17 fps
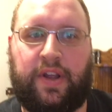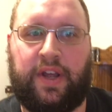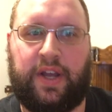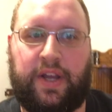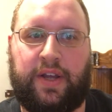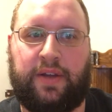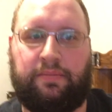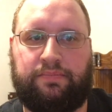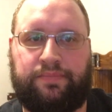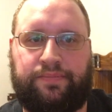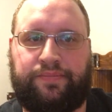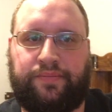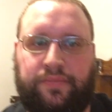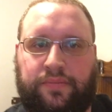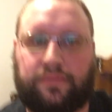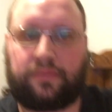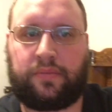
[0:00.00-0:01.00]

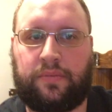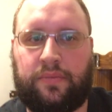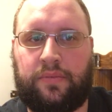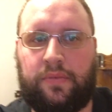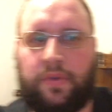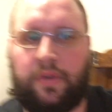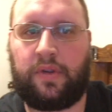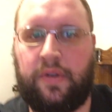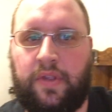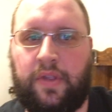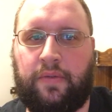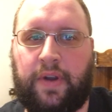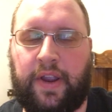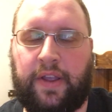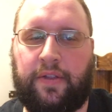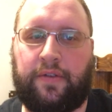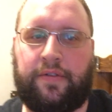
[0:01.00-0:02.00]
The
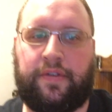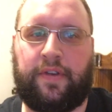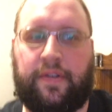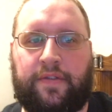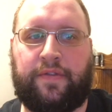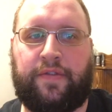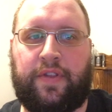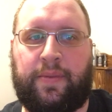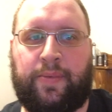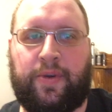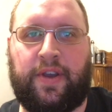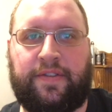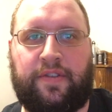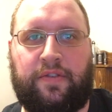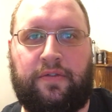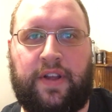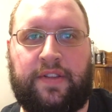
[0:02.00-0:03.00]
regular season for the
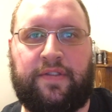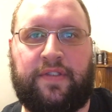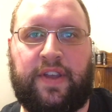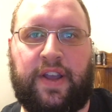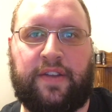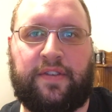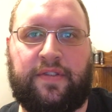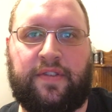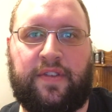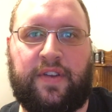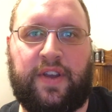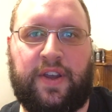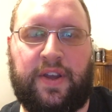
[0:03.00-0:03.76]
Boston Red Sox